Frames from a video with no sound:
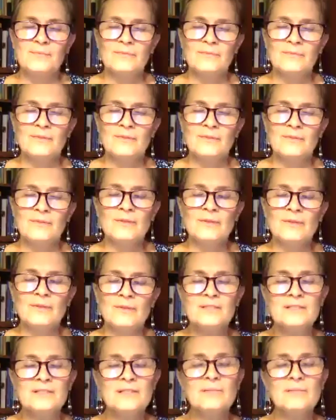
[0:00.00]
or this
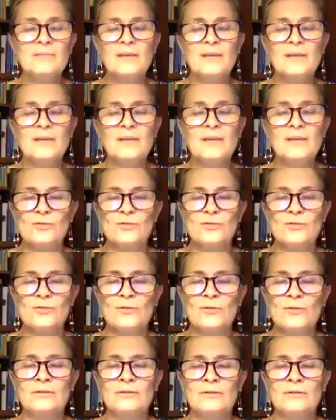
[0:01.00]
is in my control.